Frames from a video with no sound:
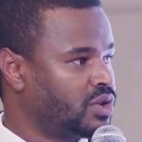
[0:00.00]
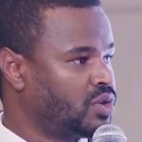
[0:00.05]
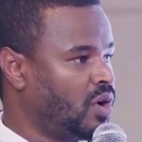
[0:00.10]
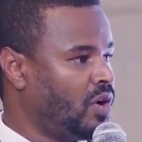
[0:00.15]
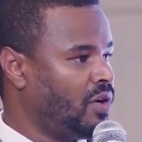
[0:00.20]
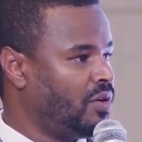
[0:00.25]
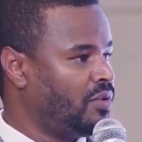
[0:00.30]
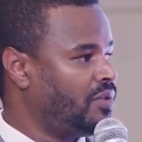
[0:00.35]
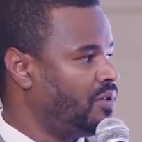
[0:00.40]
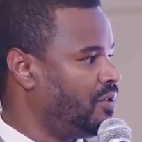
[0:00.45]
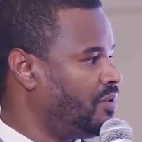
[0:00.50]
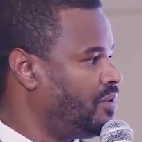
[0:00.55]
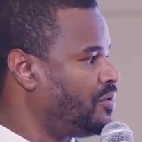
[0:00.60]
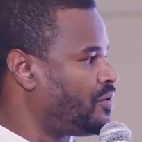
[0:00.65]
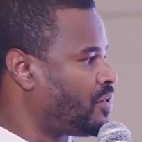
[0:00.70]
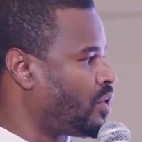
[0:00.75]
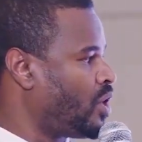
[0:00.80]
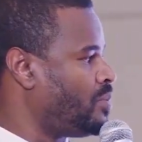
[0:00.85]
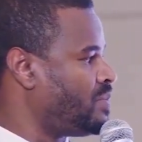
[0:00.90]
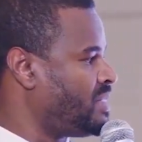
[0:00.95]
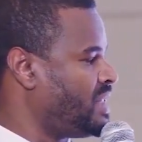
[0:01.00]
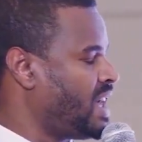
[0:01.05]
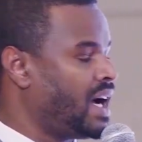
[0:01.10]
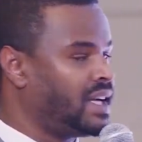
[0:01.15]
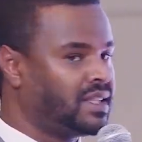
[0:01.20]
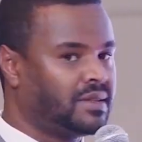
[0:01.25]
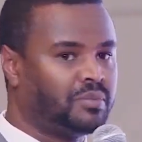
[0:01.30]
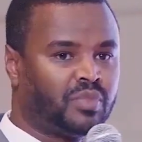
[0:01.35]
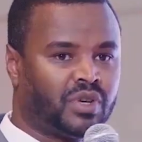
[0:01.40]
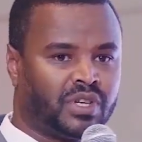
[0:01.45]
So from
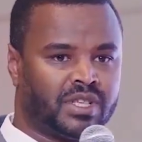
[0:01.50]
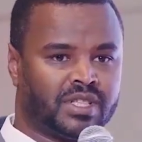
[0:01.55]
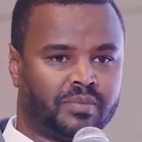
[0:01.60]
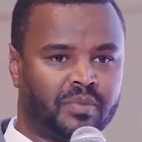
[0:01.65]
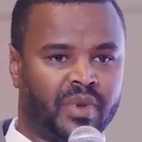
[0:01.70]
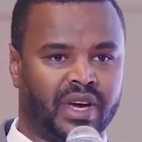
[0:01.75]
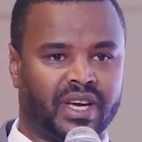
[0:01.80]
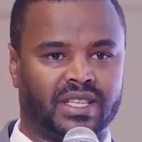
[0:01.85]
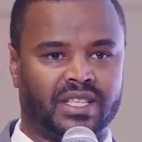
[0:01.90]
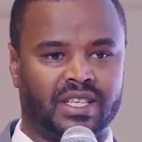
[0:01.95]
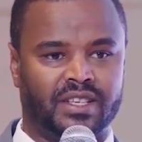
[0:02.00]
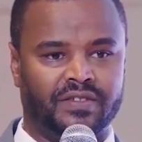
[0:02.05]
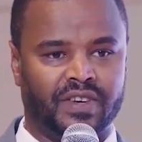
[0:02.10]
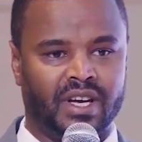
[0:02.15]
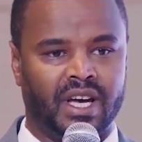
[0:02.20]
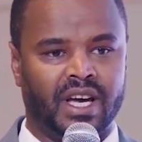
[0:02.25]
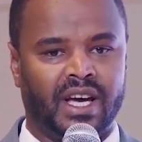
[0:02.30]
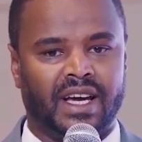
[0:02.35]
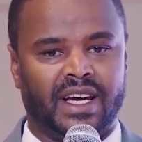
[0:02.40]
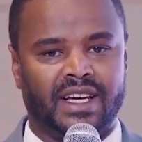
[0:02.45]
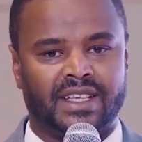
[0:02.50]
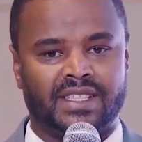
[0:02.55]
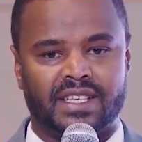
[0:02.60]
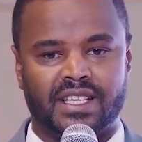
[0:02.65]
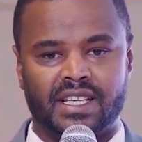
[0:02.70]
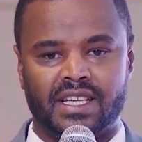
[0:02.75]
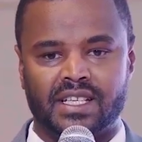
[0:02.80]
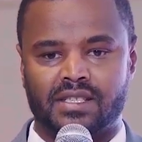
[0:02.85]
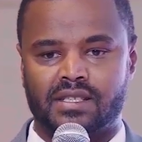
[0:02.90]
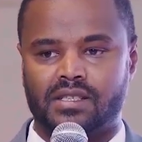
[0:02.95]
that perspective, it
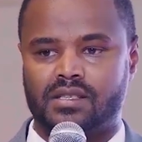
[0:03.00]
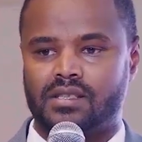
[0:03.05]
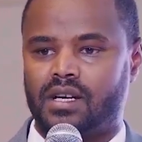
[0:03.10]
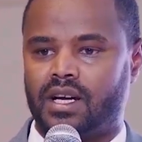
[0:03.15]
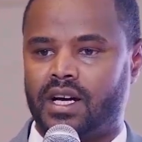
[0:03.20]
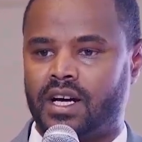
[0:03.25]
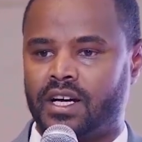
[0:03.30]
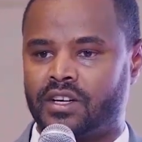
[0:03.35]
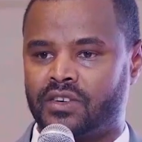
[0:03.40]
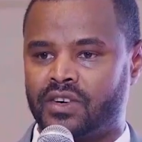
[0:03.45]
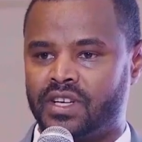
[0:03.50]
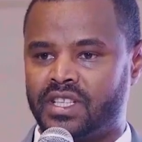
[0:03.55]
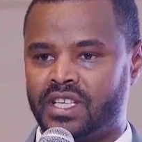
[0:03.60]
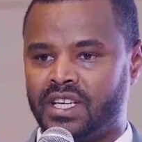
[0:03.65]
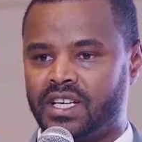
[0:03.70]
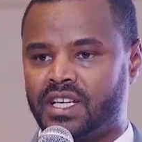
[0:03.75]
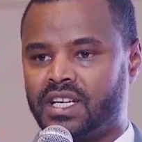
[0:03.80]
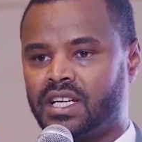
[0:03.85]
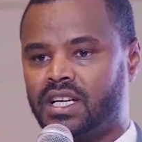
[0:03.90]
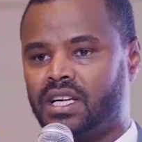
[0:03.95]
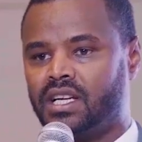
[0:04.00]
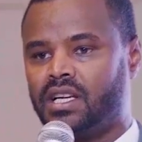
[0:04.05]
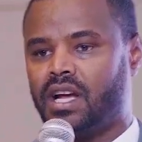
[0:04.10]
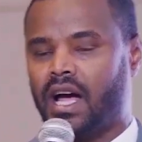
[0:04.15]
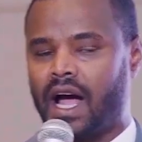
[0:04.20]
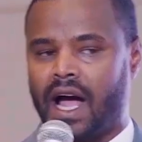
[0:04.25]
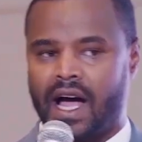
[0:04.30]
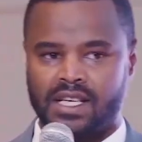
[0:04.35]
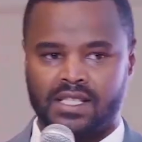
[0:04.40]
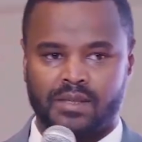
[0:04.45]
is a critical
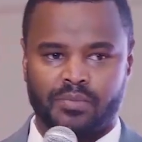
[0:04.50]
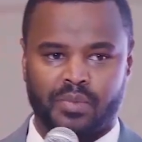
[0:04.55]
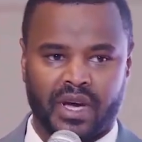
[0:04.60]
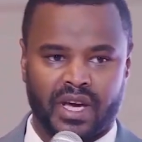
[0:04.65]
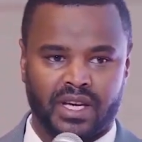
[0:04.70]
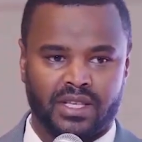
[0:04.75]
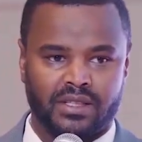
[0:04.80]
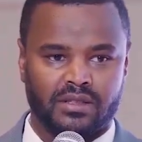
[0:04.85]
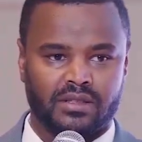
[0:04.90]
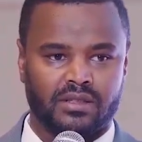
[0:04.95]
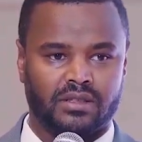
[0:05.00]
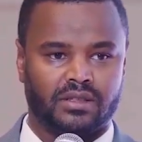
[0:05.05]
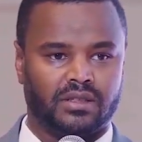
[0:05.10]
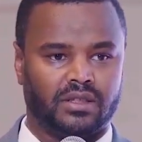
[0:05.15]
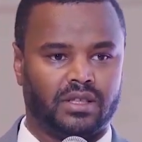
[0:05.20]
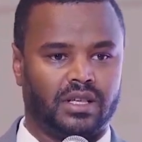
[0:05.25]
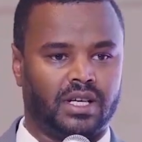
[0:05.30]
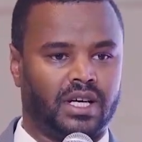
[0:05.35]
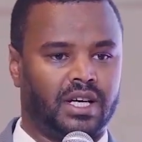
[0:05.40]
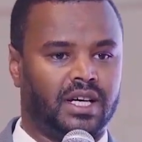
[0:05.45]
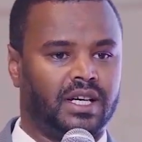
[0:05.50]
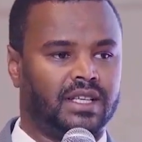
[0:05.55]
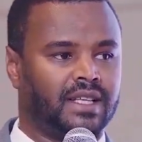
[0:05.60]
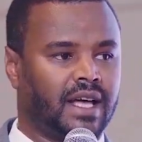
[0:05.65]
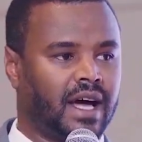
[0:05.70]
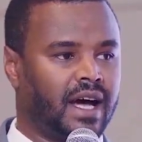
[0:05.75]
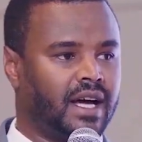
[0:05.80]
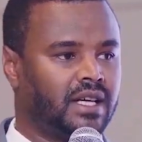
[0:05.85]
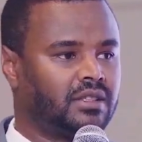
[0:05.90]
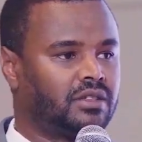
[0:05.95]
aspect
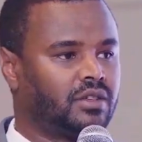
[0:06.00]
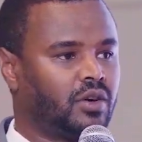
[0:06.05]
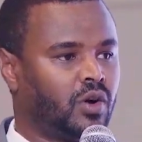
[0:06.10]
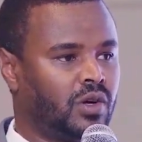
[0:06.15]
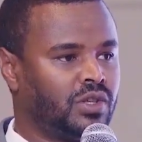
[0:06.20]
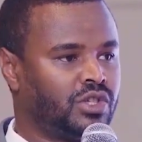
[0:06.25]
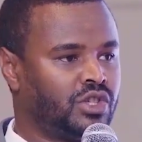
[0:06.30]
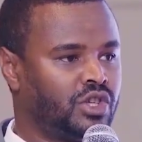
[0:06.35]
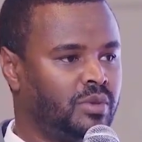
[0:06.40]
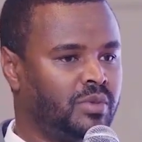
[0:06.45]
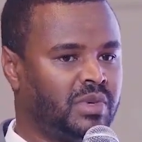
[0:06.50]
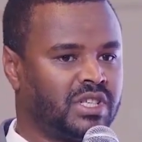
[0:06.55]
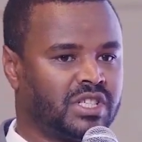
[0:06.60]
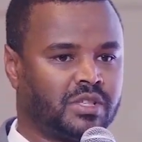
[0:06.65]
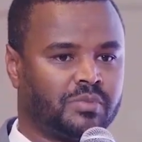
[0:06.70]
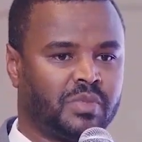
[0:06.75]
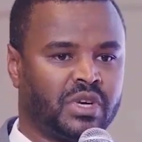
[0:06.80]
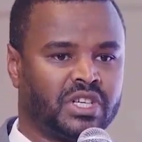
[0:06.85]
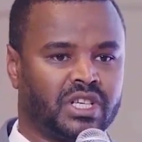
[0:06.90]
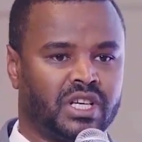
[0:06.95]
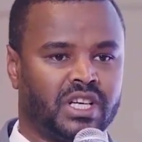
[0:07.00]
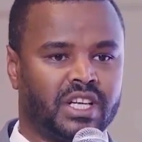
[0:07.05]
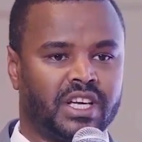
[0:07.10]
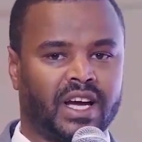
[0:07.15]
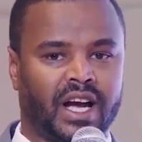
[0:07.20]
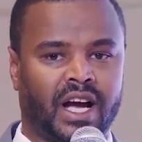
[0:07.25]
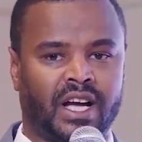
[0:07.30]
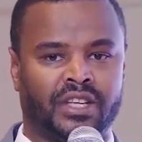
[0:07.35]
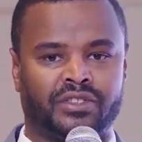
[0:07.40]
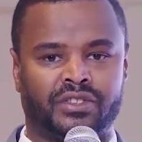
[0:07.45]
that consumers, especially
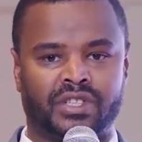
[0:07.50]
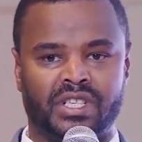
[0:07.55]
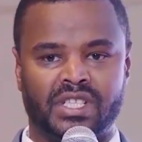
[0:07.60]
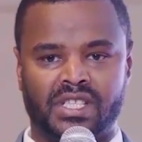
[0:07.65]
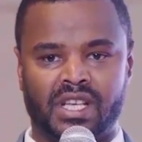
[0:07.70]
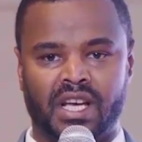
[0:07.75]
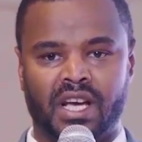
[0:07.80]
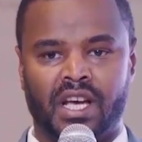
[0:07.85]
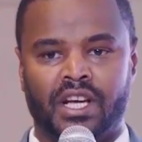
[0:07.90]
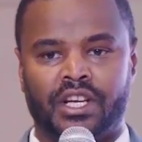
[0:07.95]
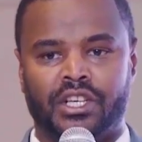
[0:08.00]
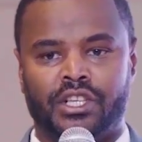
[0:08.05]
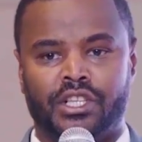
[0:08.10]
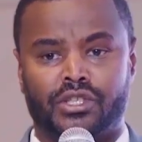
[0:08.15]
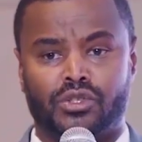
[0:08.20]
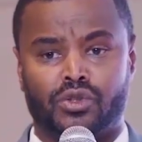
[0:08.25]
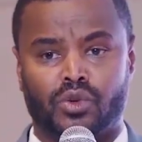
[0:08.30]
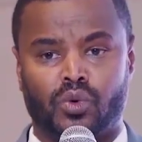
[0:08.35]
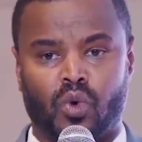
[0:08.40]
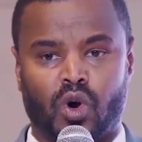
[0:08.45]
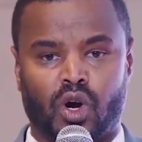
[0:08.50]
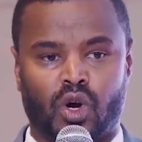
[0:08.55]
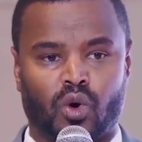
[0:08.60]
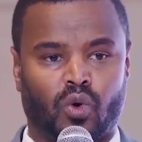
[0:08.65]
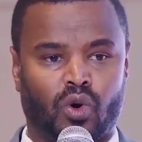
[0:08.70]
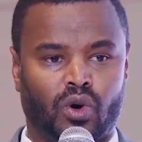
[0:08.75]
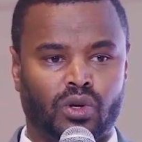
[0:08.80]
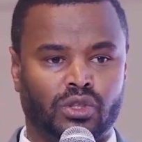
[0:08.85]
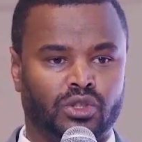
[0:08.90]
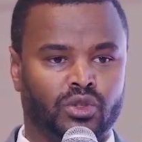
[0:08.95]
countries, need to
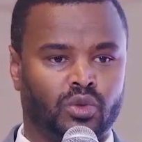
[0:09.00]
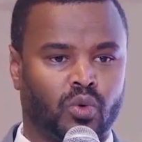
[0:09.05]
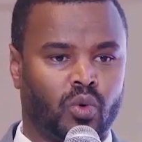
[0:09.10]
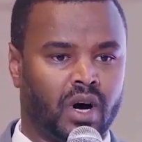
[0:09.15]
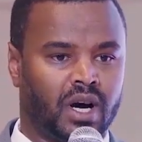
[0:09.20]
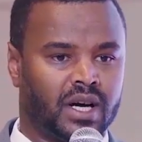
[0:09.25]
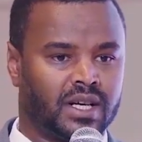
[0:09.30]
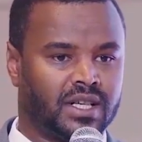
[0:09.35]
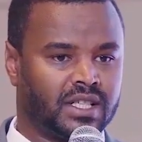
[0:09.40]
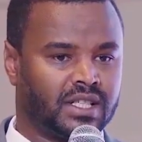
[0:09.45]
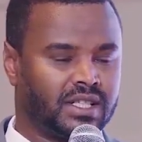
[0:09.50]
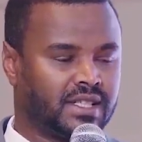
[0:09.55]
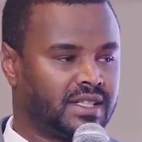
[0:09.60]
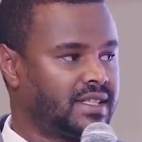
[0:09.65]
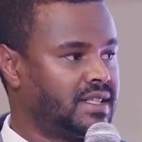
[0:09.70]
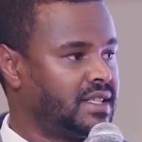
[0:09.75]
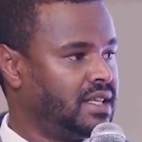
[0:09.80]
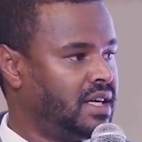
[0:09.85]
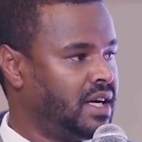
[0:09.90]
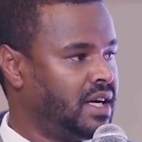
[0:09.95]
work on towards